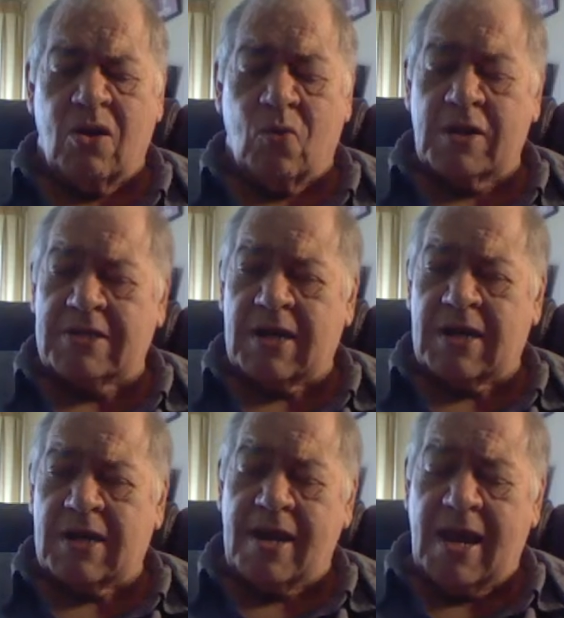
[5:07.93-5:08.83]
which I've
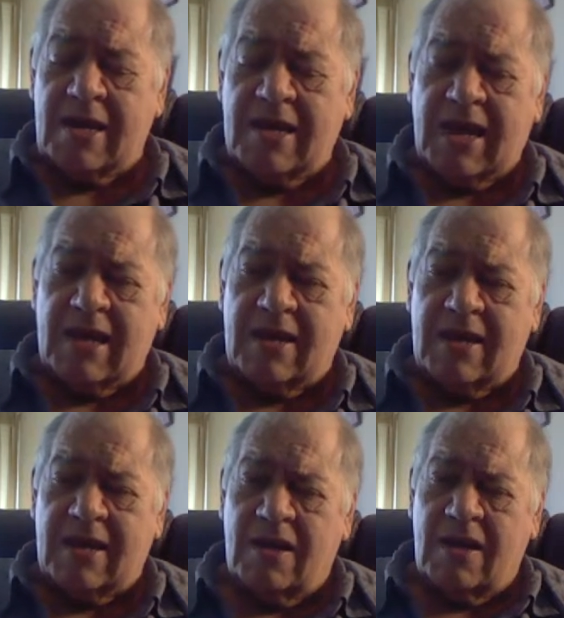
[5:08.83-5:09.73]
mentioned again
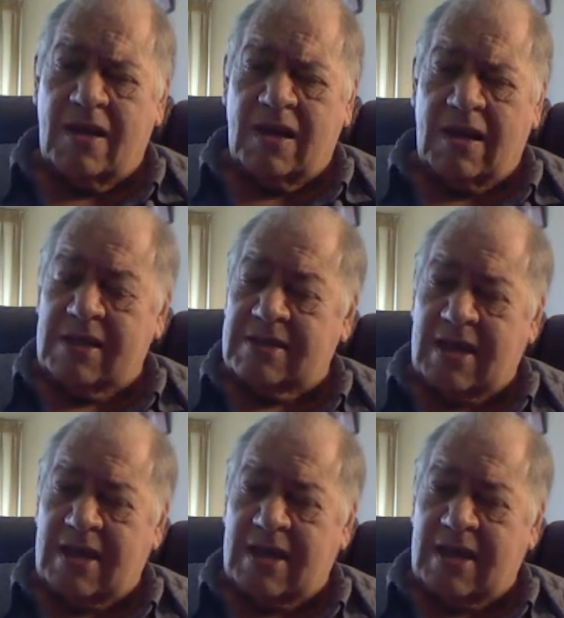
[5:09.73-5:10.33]
is